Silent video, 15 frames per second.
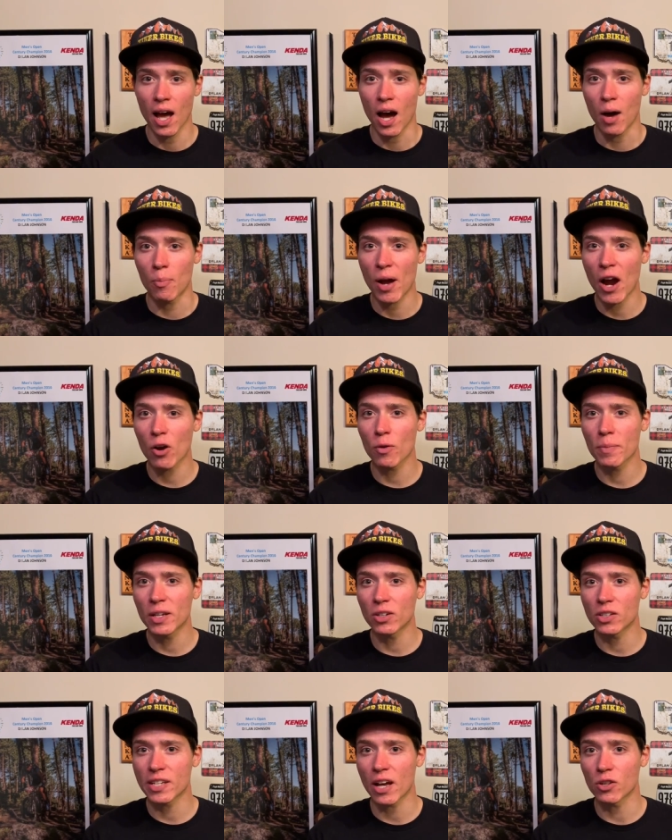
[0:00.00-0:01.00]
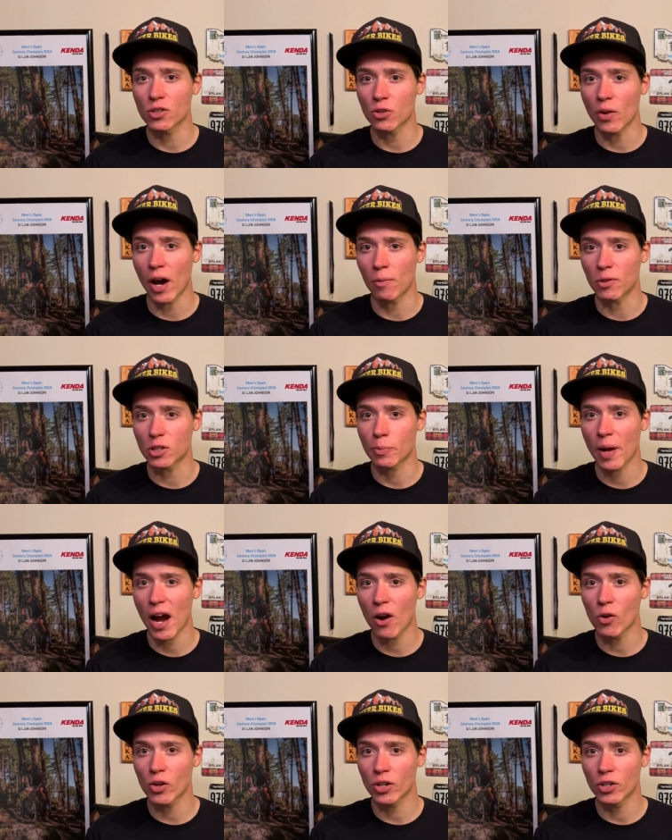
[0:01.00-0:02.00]
a power meter tells you how much
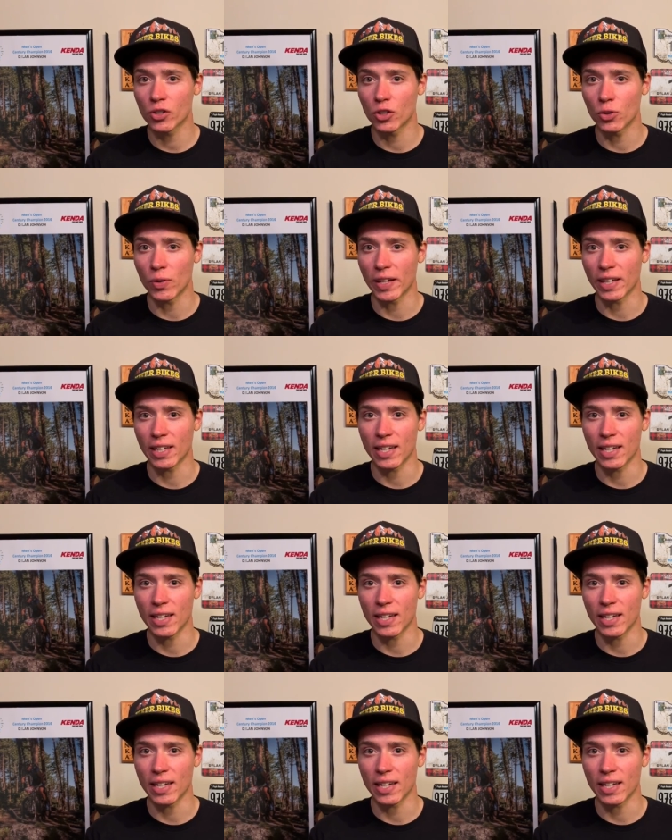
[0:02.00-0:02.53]
power you're doing